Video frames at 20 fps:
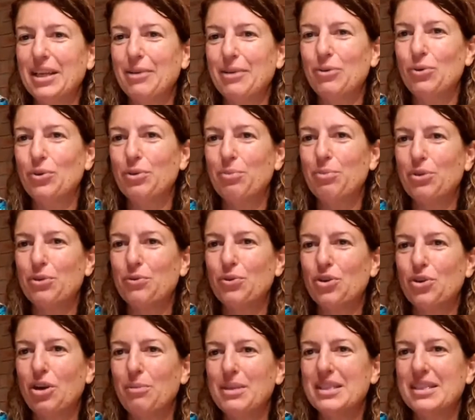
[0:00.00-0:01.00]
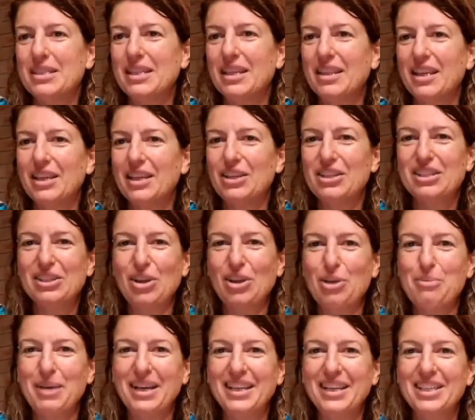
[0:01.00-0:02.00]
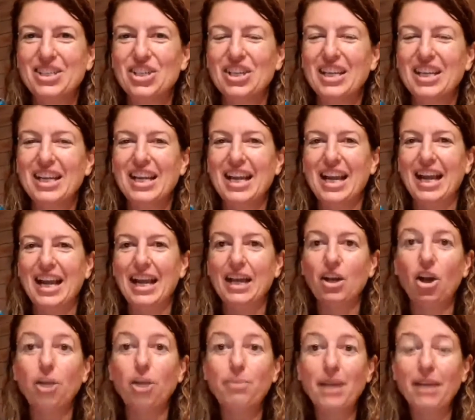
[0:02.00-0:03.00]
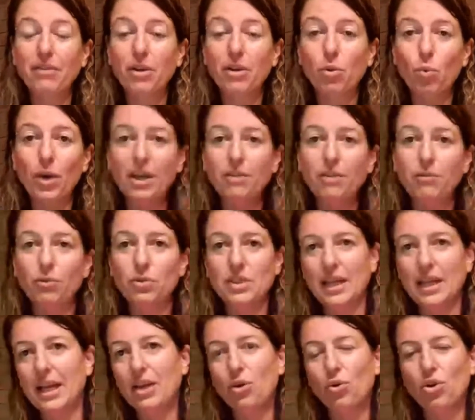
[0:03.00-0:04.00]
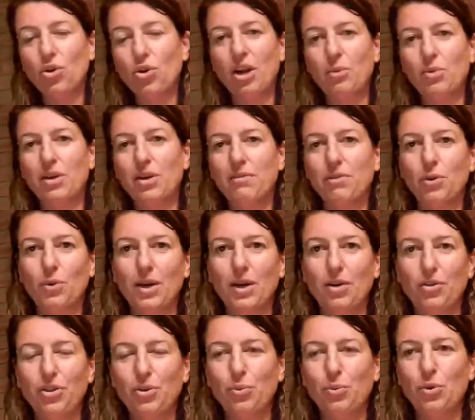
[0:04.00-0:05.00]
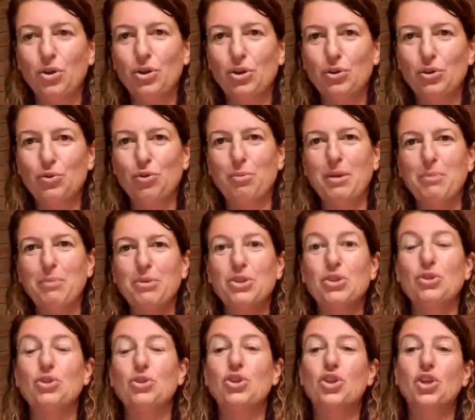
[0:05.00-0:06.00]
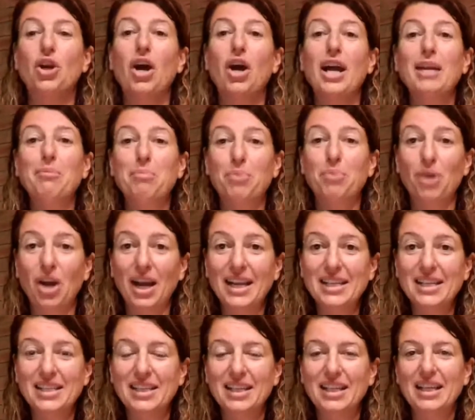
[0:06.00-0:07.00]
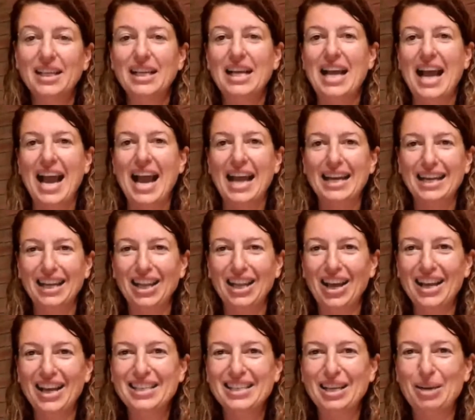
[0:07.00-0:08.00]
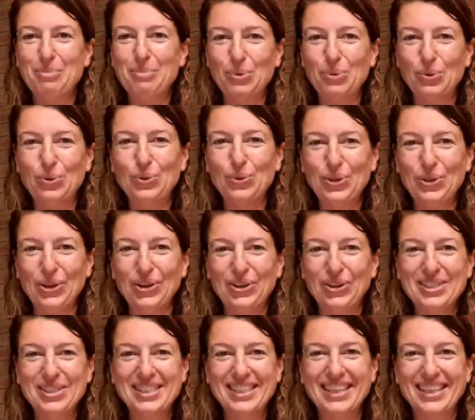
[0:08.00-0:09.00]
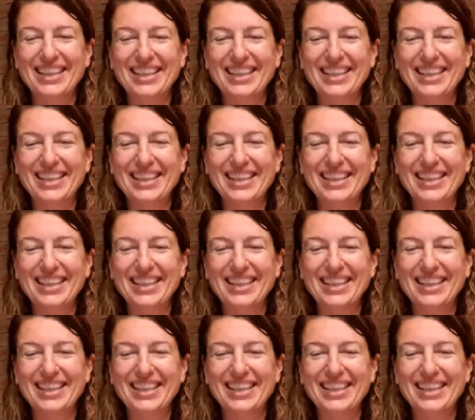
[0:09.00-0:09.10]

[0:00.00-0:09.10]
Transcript: Yeah, all the beautiful comments there. Thank you so much. And I hope you're having a wonderful day or night wherever you are in the world. Remember to shine bright and light up all those